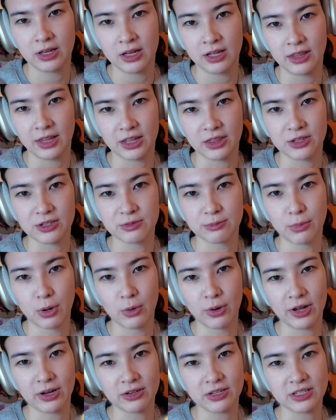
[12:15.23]
like this
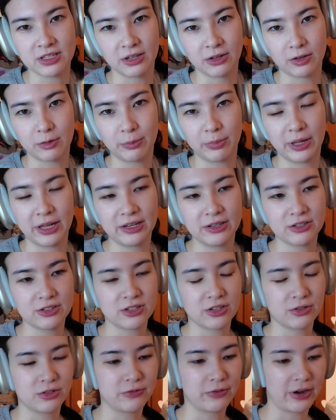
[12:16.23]
mohair silk blend, so
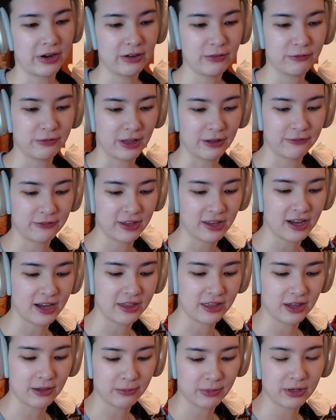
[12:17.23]
it's very fluffy. I
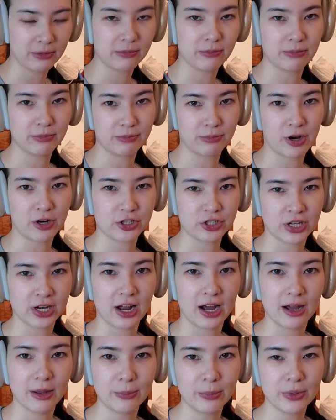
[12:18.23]
think I'm gonna brush it
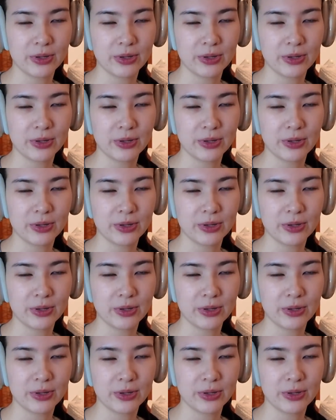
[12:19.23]
up.